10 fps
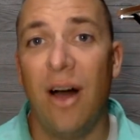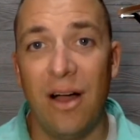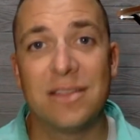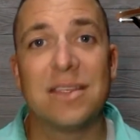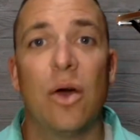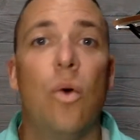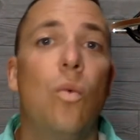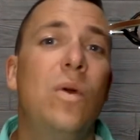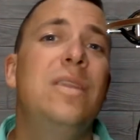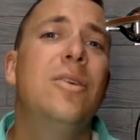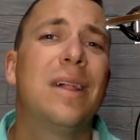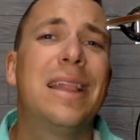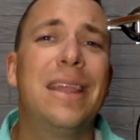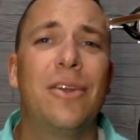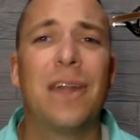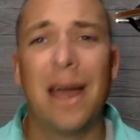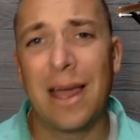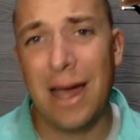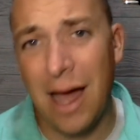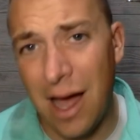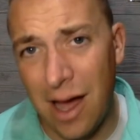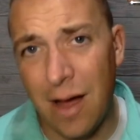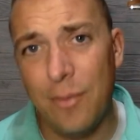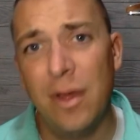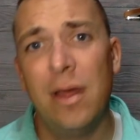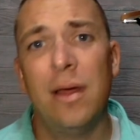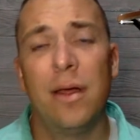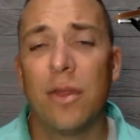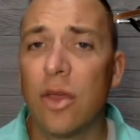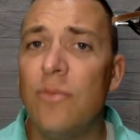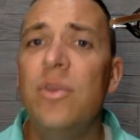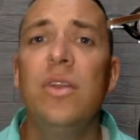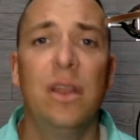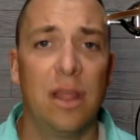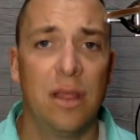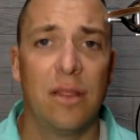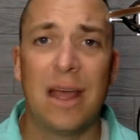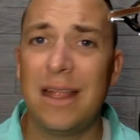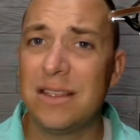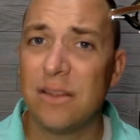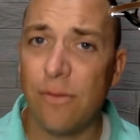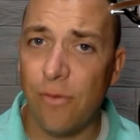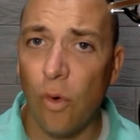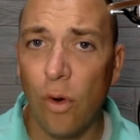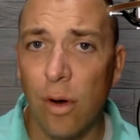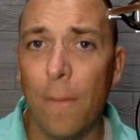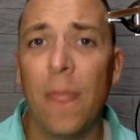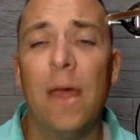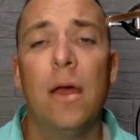Also, window cleaner dot com, the community, that is the forum.